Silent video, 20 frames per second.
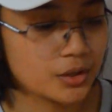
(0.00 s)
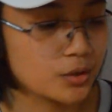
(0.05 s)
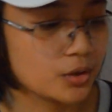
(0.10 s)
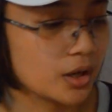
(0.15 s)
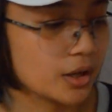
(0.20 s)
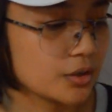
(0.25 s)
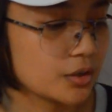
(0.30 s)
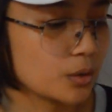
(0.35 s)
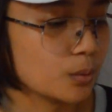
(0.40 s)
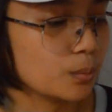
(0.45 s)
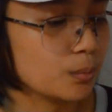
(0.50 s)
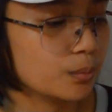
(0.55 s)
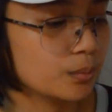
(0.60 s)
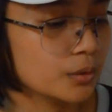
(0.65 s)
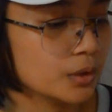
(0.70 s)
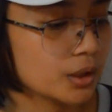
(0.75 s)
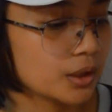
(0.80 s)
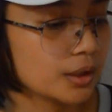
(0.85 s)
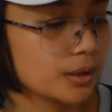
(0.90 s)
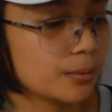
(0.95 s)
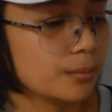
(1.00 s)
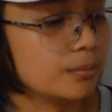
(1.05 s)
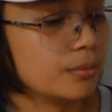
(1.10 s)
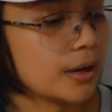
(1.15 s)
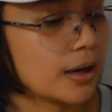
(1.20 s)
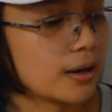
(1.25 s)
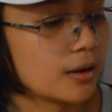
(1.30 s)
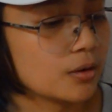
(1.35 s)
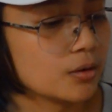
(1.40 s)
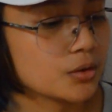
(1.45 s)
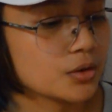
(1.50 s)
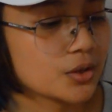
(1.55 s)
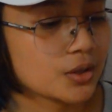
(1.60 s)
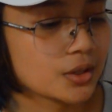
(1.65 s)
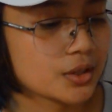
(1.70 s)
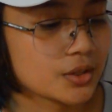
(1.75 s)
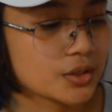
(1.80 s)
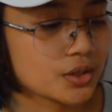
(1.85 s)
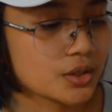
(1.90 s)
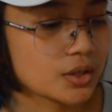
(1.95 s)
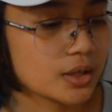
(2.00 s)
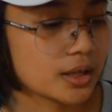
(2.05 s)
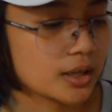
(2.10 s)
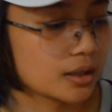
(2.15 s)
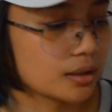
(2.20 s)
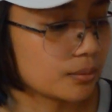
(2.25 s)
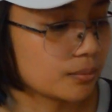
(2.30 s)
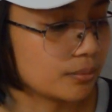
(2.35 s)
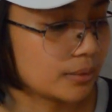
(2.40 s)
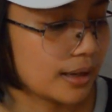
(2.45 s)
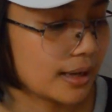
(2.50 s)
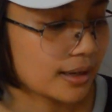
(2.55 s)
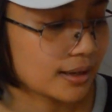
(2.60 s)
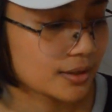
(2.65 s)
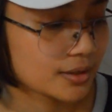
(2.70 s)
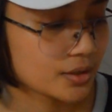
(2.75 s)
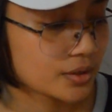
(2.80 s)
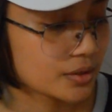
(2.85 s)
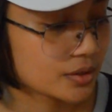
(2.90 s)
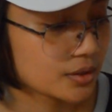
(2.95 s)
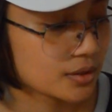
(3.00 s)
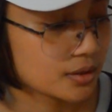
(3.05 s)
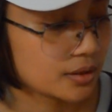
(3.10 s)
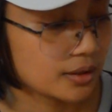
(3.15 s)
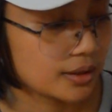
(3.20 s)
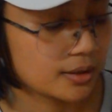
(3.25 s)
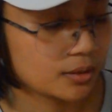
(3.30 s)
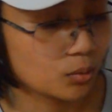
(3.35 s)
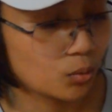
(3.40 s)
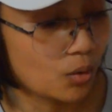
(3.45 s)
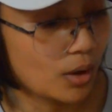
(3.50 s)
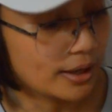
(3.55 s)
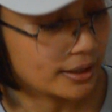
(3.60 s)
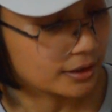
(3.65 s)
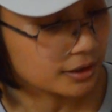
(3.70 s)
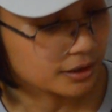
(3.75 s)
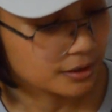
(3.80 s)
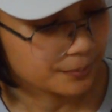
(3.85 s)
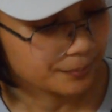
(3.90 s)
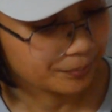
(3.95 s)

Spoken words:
and you got your browns and blacks and white.